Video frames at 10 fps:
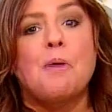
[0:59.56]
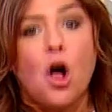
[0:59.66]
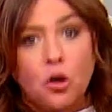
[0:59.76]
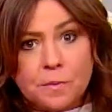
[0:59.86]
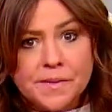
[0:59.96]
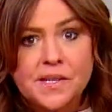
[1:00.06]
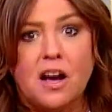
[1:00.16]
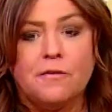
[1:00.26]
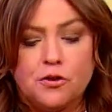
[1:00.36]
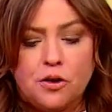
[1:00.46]
bulbs
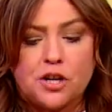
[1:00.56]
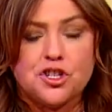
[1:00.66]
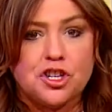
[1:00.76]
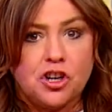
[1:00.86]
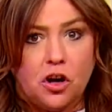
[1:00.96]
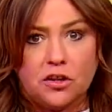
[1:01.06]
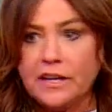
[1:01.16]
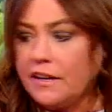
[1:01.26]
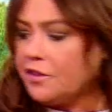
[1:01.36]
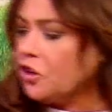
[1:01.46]
of crushed
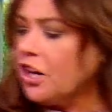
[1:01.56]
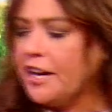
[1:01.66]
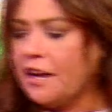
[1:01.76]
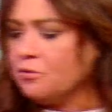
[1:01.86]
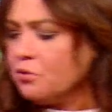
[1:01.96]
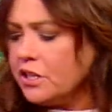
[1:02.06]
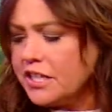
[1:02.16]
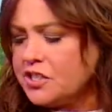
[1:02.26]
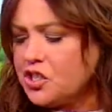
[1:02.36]
garlic. They're gonna get really